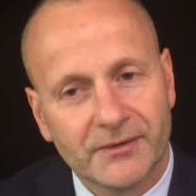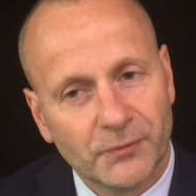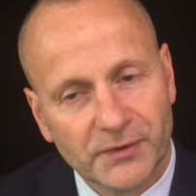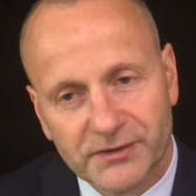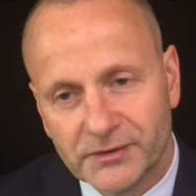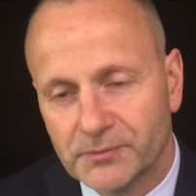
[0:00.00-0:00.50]

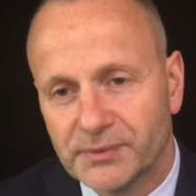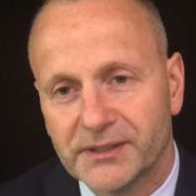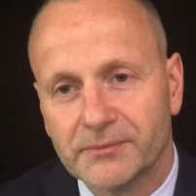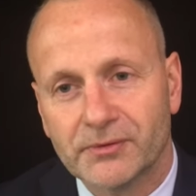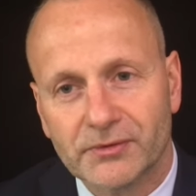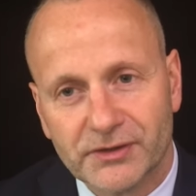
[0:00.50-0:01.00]
with new
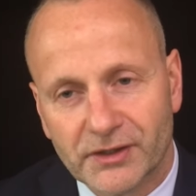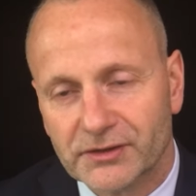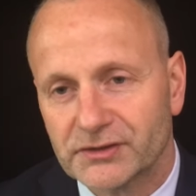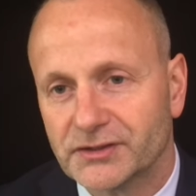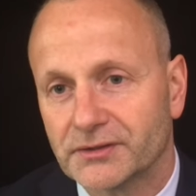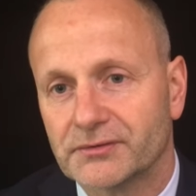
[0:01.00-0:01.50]
people, younger
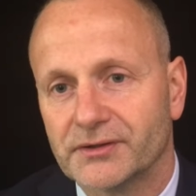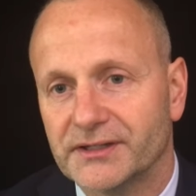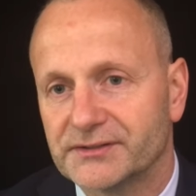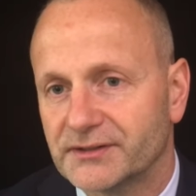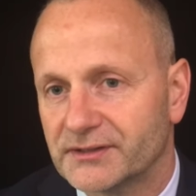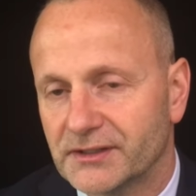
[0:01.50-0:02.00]

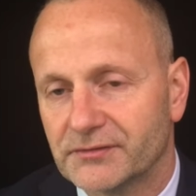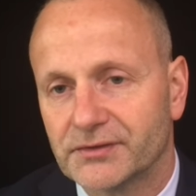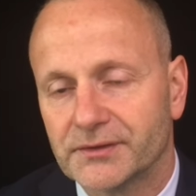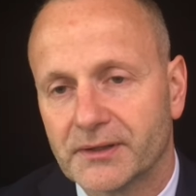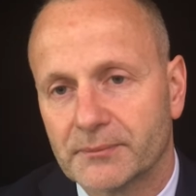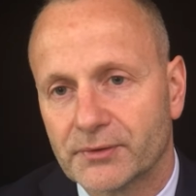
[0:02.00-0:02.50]
generation,
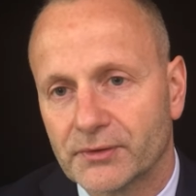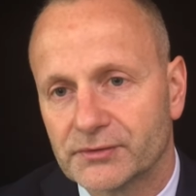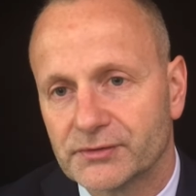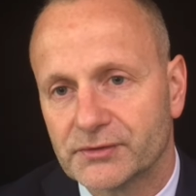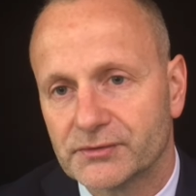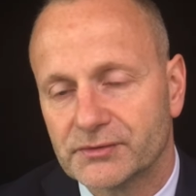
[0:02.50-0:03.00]
different
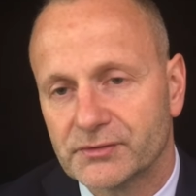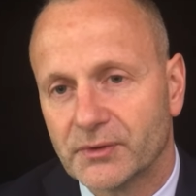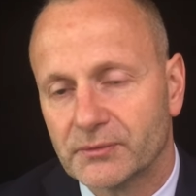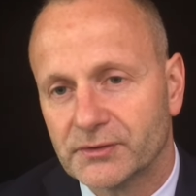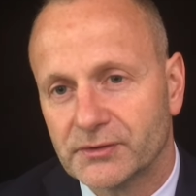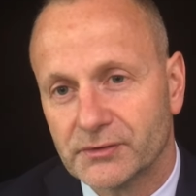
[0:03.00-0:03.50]
approach to
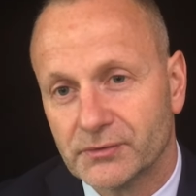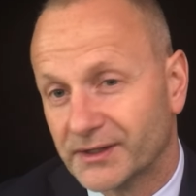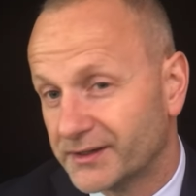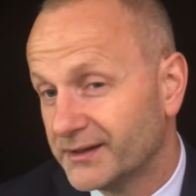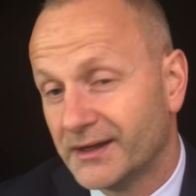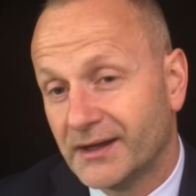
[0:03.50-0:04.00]
what we do.
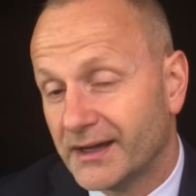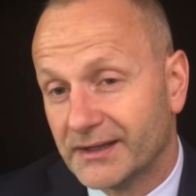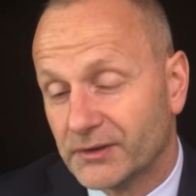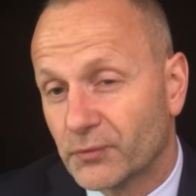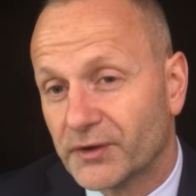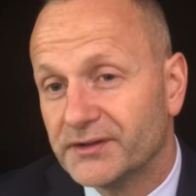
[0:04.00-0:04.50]

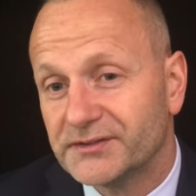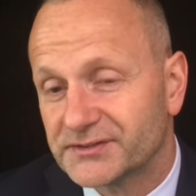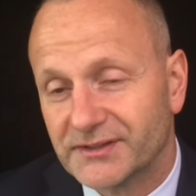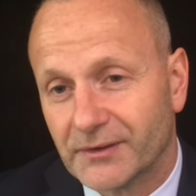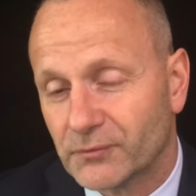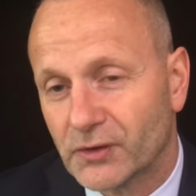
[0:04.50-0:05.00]
And the winners in
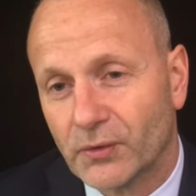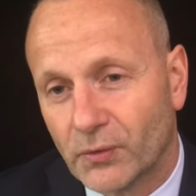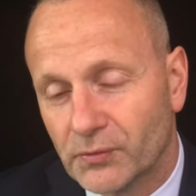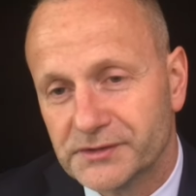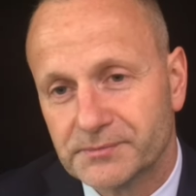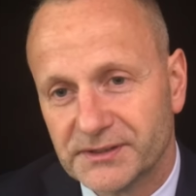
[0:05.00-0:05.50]
that will
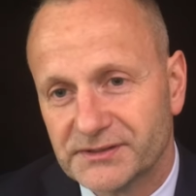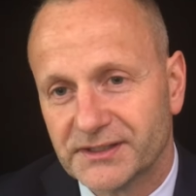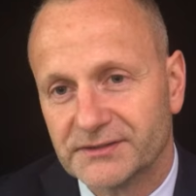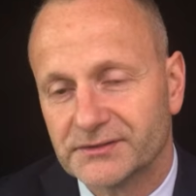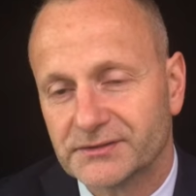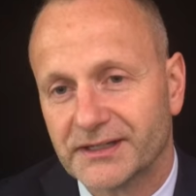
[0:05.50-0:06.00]
always be
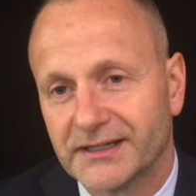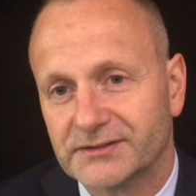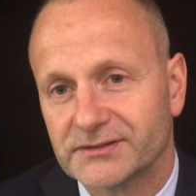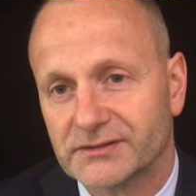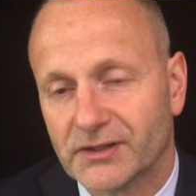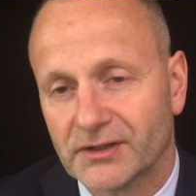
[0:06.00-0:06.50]
tangible
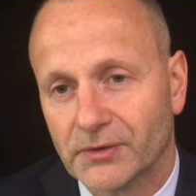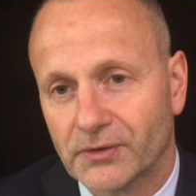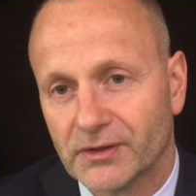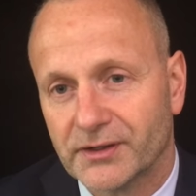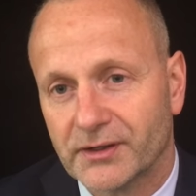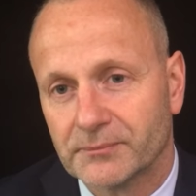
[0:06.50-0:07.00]
answers
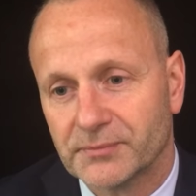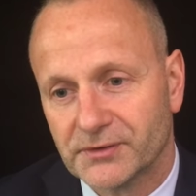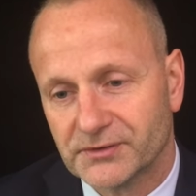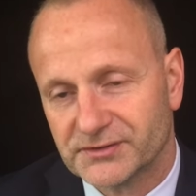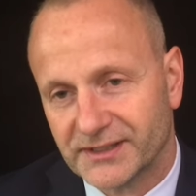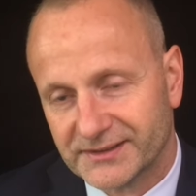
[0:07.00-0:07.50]
early on,
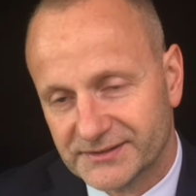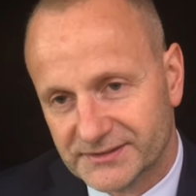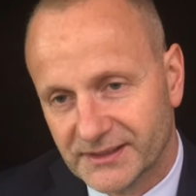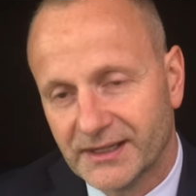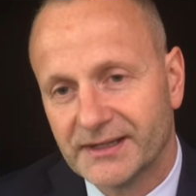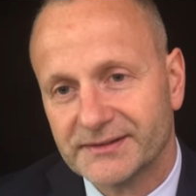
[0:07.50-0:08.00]
because
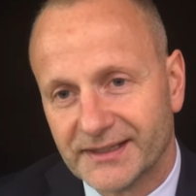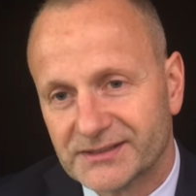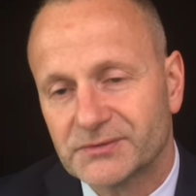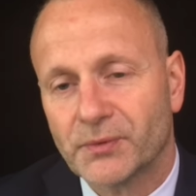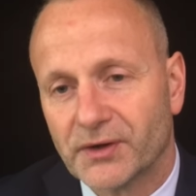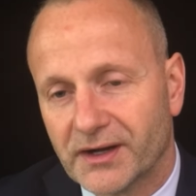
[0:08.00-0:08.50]

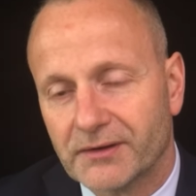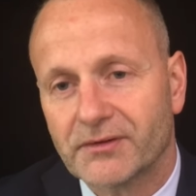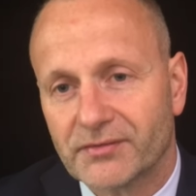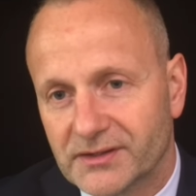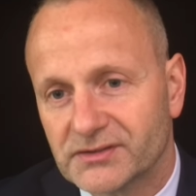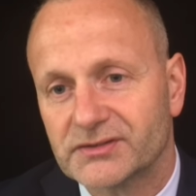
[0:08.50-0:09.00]
that's where
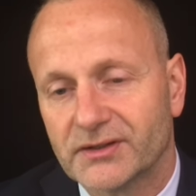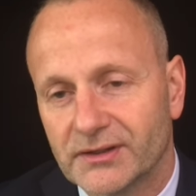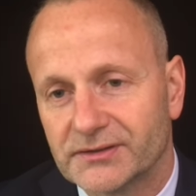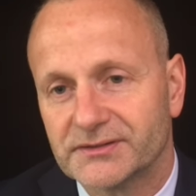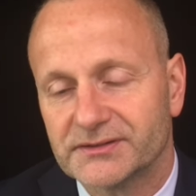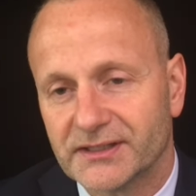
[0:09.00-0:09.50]
everything
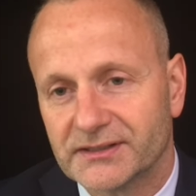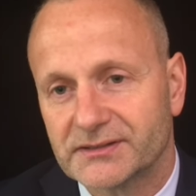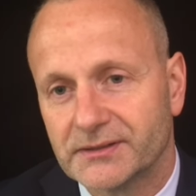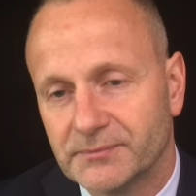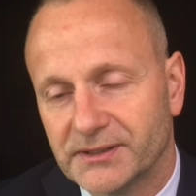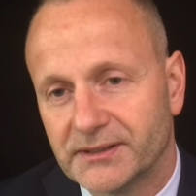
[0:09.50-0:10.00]
starts. It's
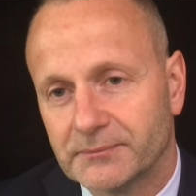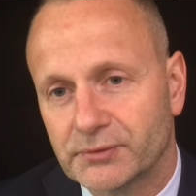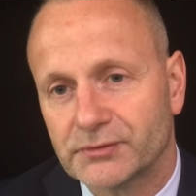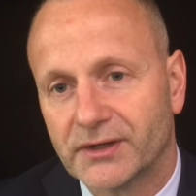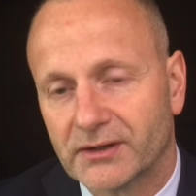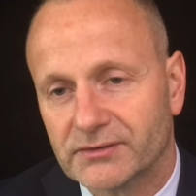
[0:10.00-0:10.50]
actually being
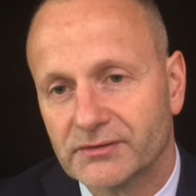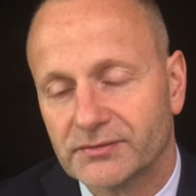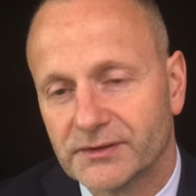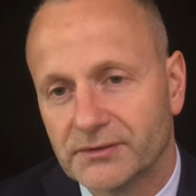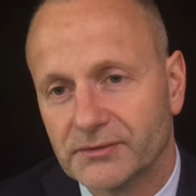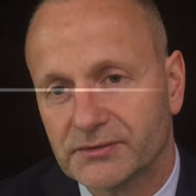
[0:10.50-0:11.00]
productive
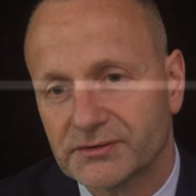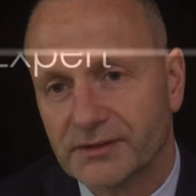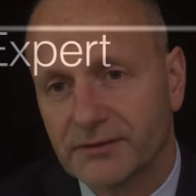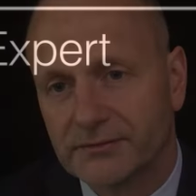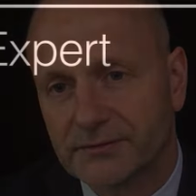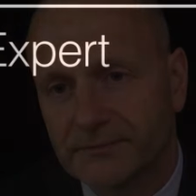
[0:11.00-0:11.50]
and doing stuff.